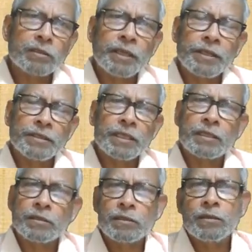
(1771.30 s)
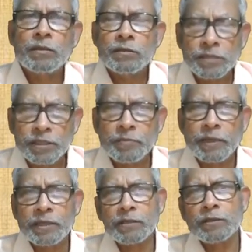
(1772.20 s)
take their
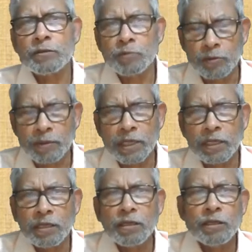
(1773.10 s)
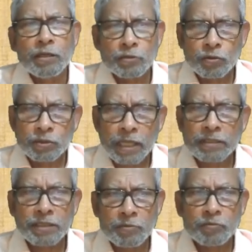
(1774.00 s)
treatment properly. So
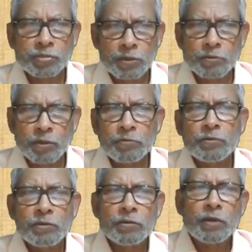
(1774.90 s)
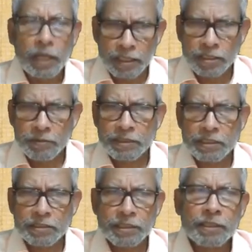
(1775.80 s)
that some sort of arrangements
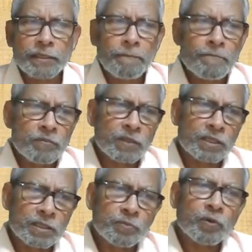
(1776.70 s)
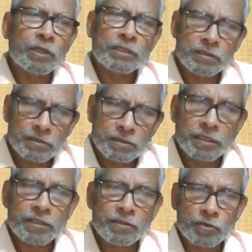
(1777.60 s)
are there. These employees,
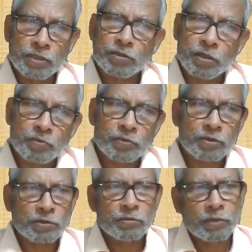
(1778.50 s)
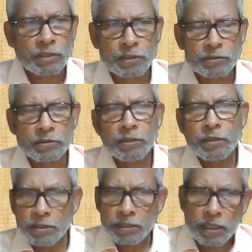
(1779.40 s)
state insurance corporations.
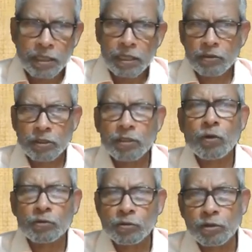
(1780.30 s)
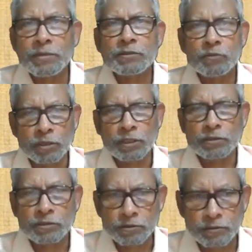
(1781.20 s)
These are another autonomous
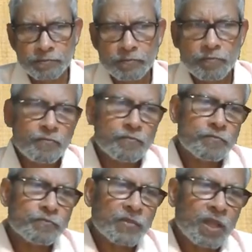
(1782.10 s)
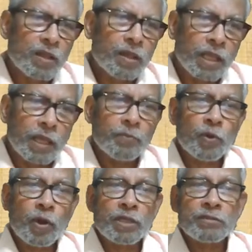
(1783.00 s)
organizations.
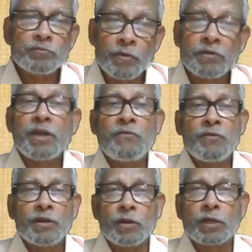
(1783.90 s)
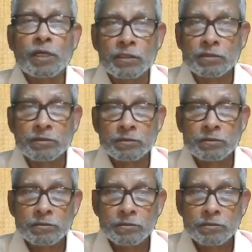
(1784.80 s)
Employees pavilion organizations.